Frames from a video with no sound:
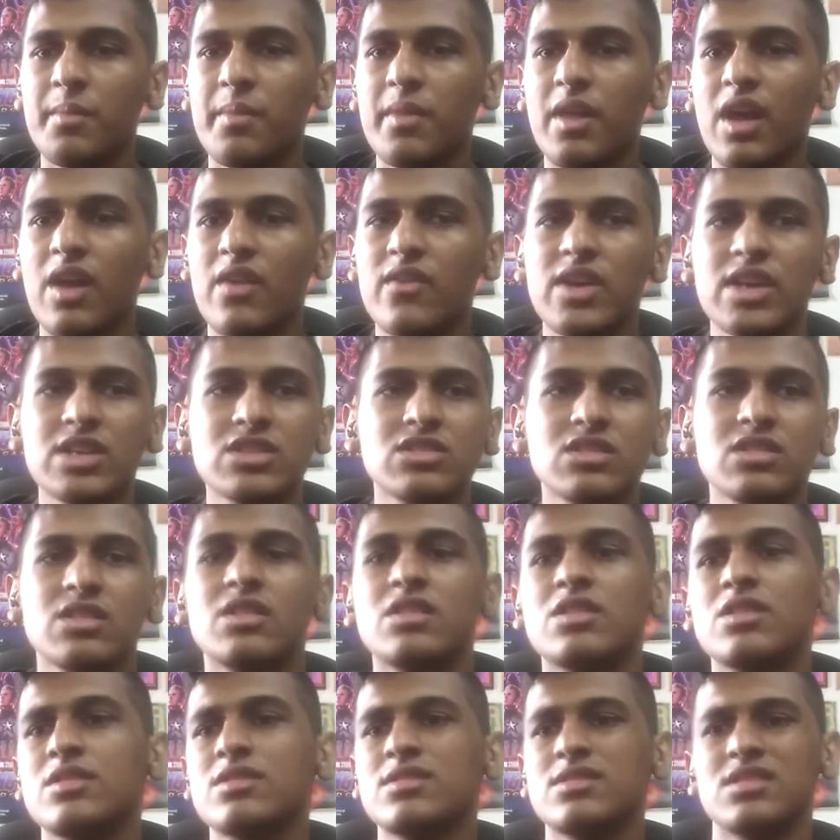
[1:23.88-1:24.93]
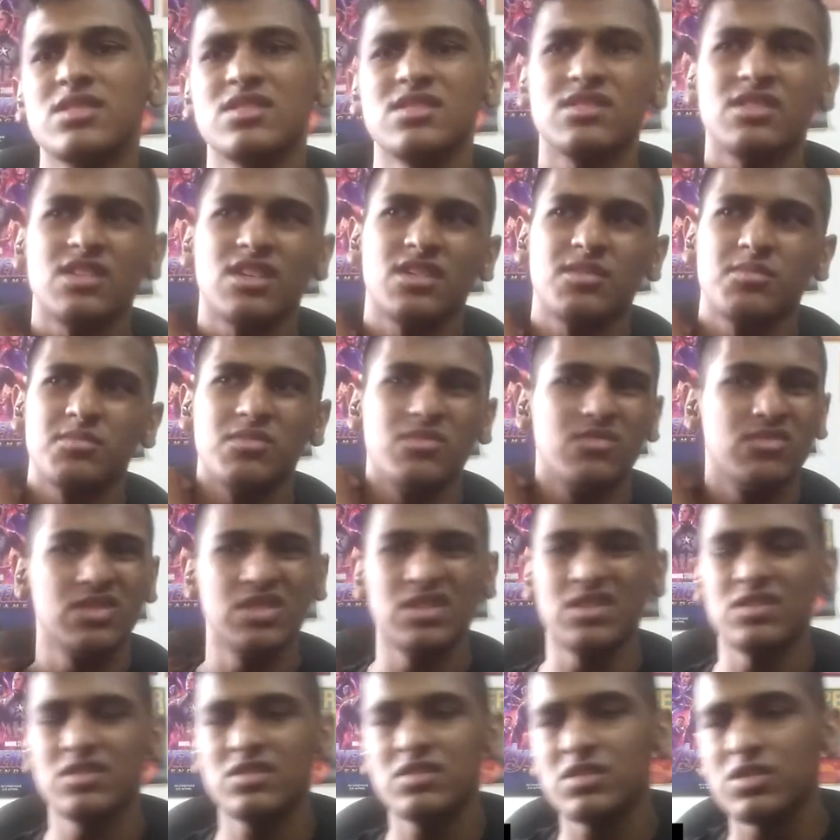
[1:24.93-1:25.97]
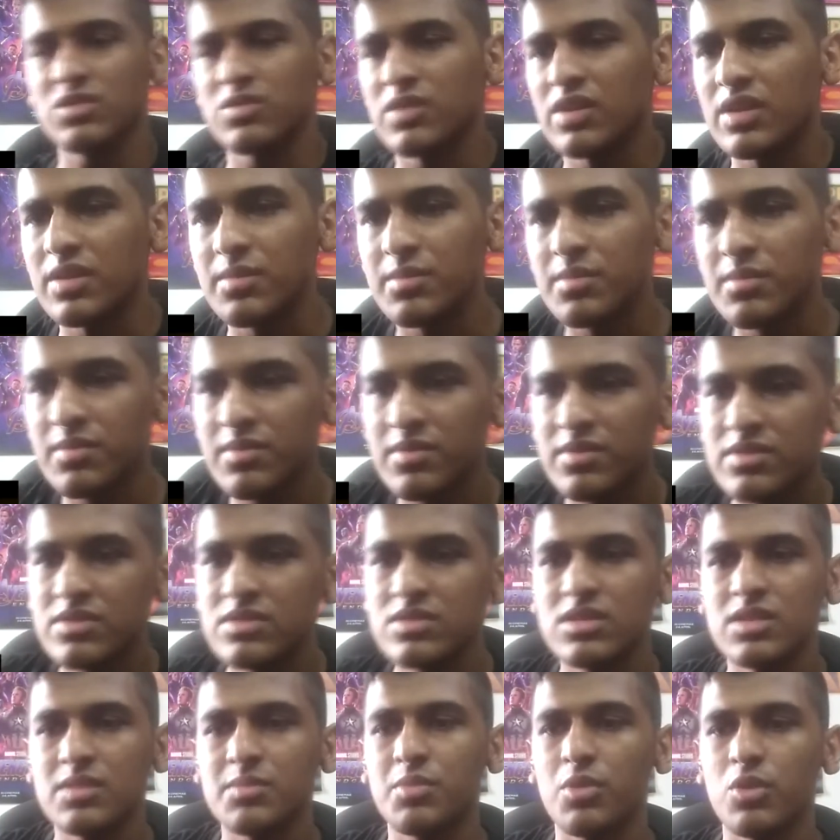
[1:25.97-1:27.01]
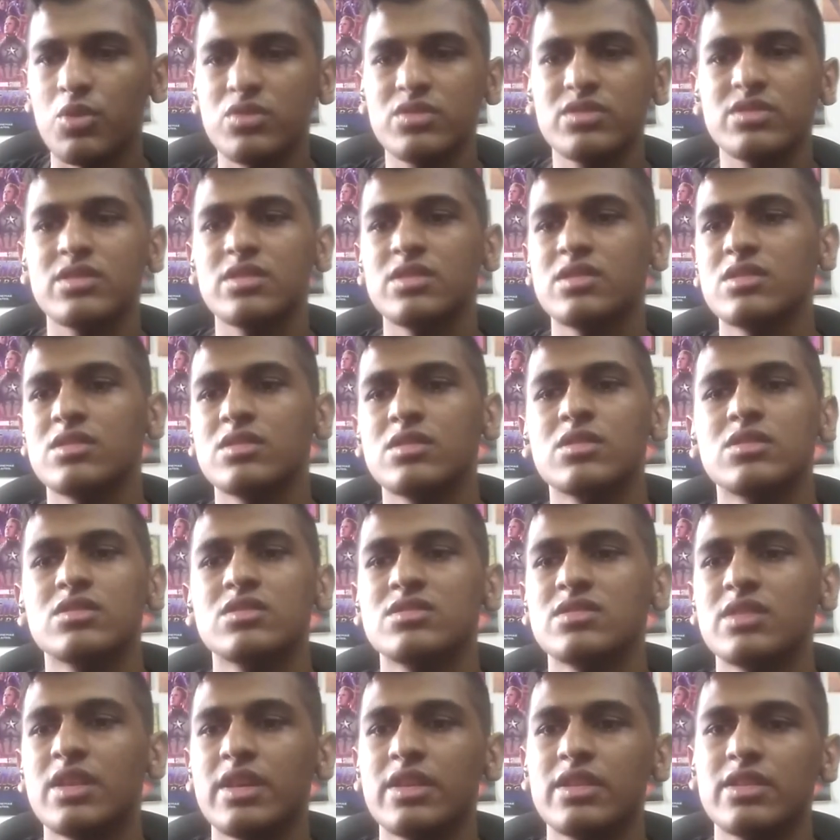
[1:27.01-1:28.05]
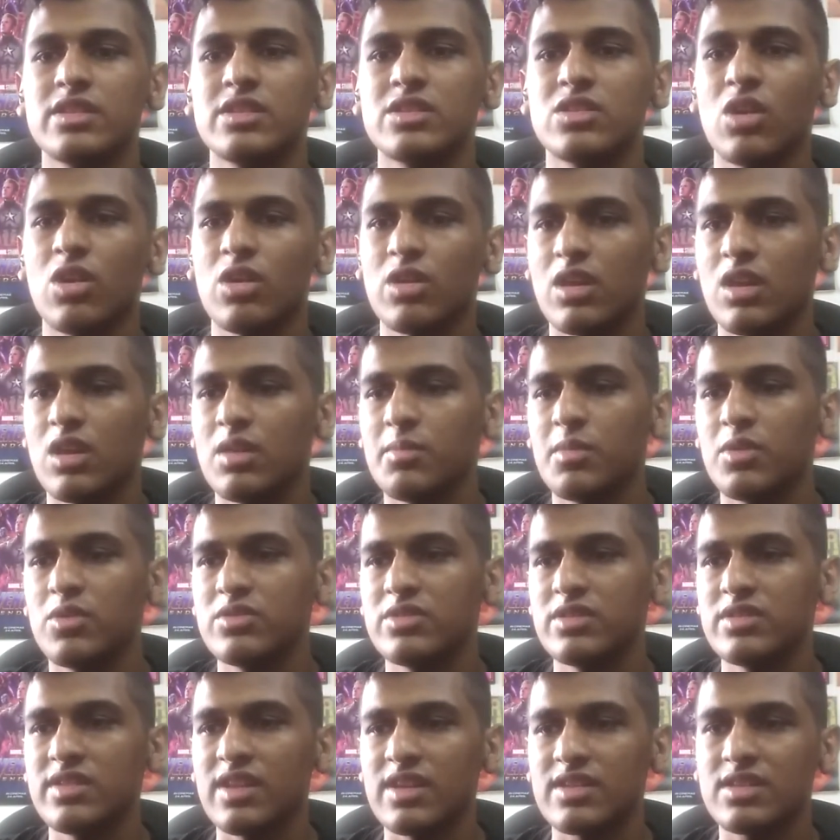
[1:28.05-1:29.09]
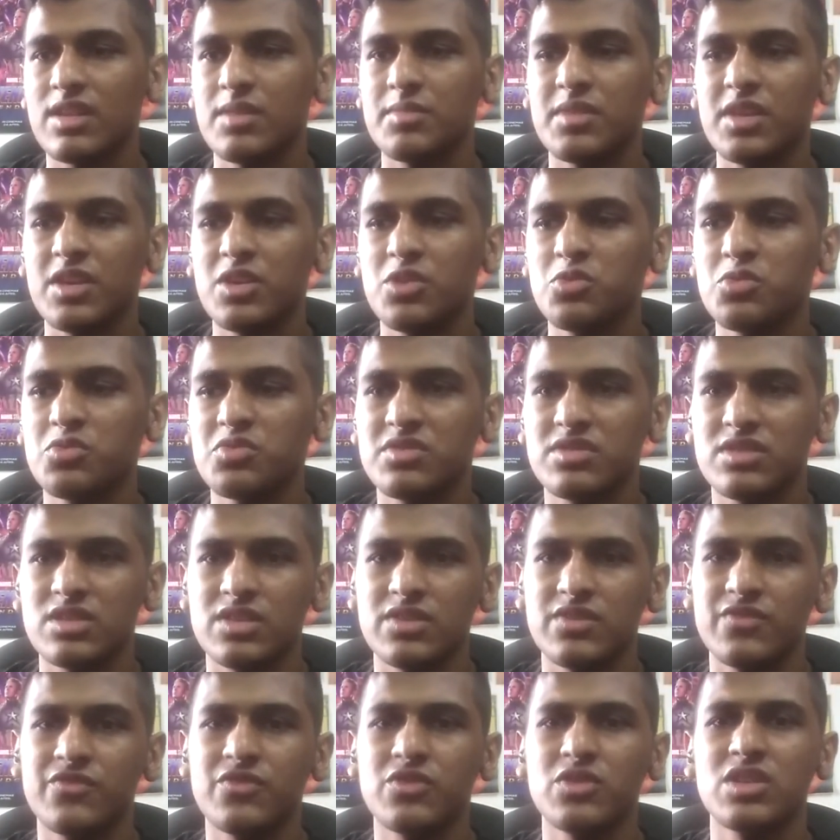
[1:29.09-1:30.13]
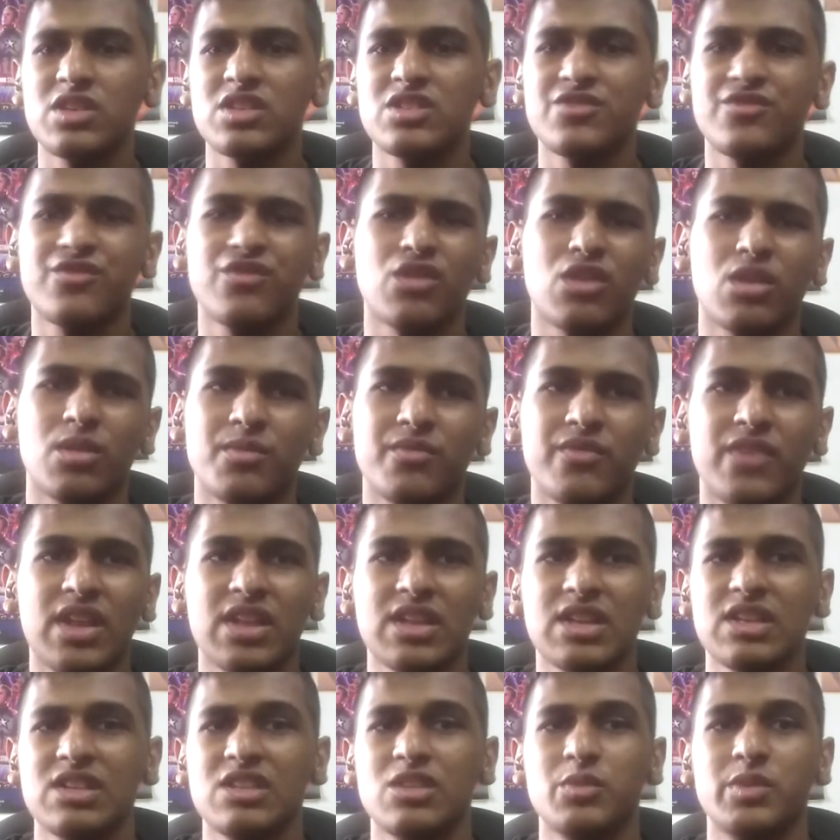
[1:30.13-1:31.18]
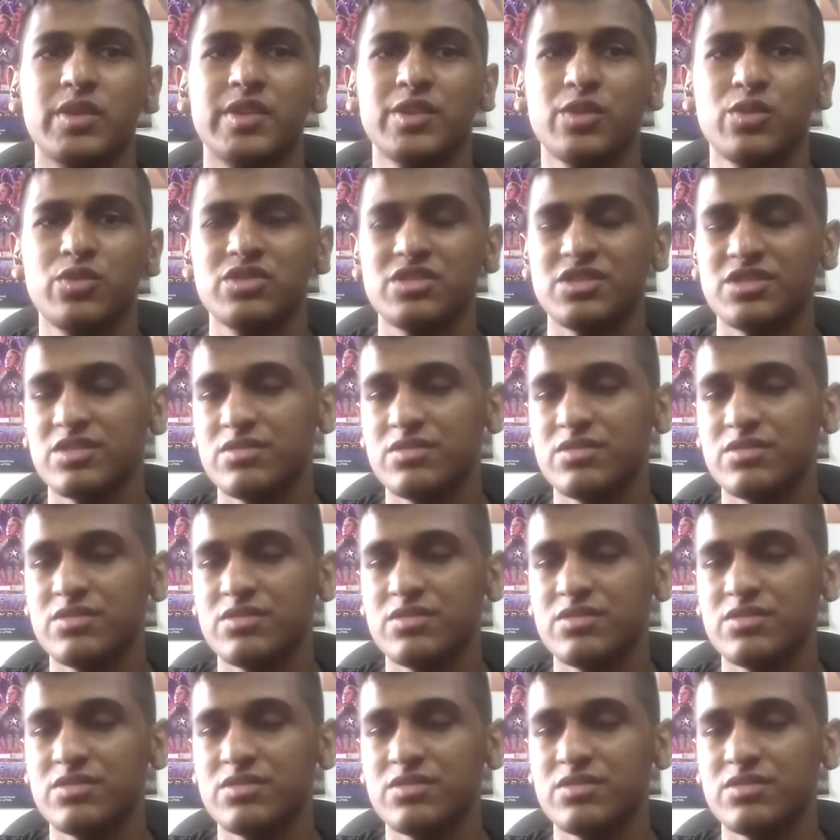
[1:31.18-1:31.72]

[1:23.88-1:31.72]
I've actually heard this on Instagram. They posted Stanley talking about this, except they used the footage from Falcon and the Winter Soldier.